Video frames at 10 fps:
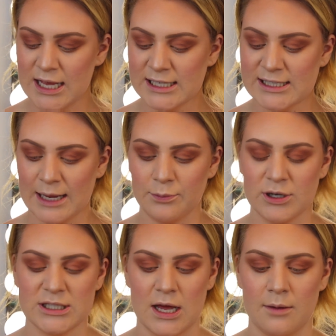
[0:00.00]

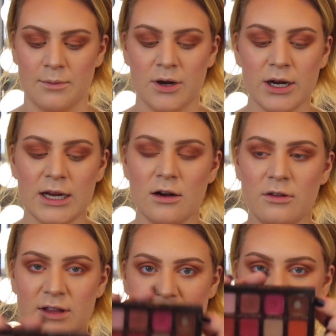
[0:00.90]
Cypress Umber
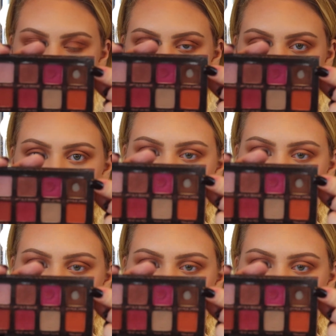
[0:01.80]
here, this brown